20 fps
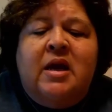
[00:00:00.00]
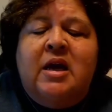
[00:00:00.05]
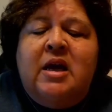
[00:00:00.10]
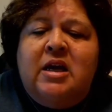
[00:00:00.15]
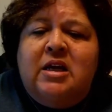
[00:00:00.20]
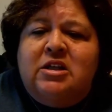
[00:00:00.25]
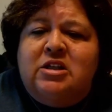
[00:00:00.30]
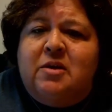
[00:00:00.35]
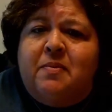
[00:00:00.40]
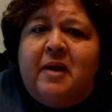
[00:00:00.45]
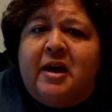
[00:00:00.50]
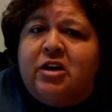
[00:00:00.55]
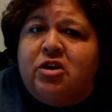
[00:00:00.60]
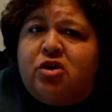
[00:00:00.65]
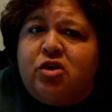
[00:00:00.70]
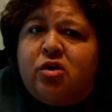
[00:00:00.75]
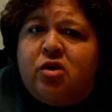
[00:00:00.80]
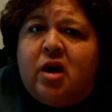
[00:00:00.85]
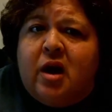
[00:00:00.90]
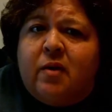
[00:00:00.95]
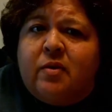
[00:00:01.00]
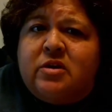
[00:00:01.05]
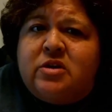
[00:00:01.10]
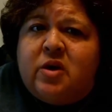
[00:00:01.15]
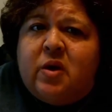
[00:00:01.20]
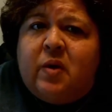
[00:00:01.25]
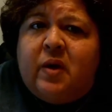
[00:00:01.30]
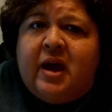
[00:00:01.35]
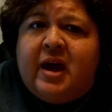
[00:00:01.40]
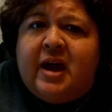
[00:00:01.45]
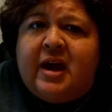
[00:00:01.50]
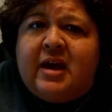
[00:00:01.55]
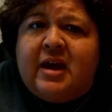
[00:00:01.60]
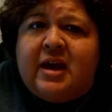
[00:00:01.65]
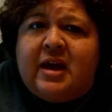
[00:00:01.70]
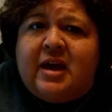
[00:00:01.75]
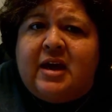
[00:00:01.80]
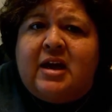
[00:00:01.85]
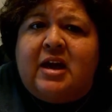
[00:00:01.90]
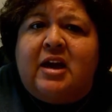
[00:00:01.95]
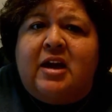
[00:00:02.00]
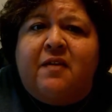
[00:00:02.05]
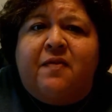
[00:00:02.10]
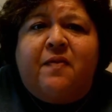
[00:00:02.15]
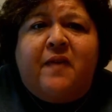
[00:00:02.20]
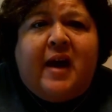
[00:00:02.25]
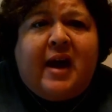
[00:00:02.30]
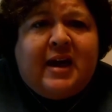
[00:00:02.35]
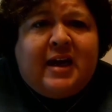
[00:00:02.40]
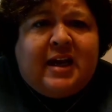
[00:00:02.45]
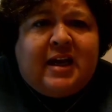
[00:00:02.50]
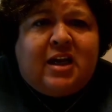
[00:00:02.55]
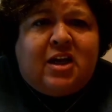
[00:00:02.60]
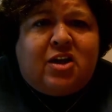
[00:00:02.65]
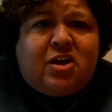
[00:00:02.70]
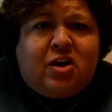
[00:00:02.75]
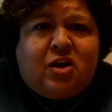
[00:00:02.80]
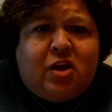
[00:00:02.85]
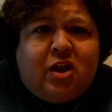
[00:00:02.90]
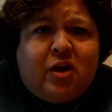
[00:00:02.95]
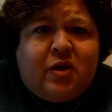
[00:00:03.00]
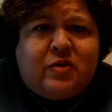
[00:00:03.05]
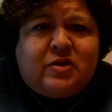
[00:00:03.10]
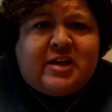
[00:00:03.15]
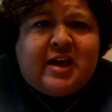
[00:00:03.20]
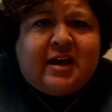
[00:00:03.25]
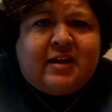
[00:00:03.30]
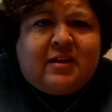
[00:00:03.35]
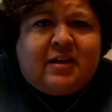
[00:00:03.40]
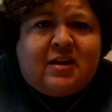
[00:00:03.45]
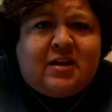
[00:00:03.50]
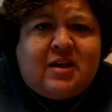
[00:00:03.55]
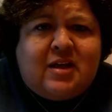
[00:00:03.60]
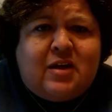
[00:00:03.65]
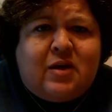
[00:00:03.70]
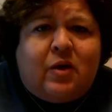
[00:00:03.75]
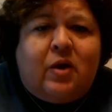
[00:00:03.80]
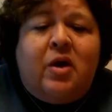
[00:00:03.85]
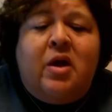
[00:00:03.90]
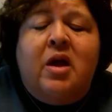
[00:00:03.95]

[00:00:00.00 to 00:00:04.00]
to make sure I was okay again and if I needed to close out the deal.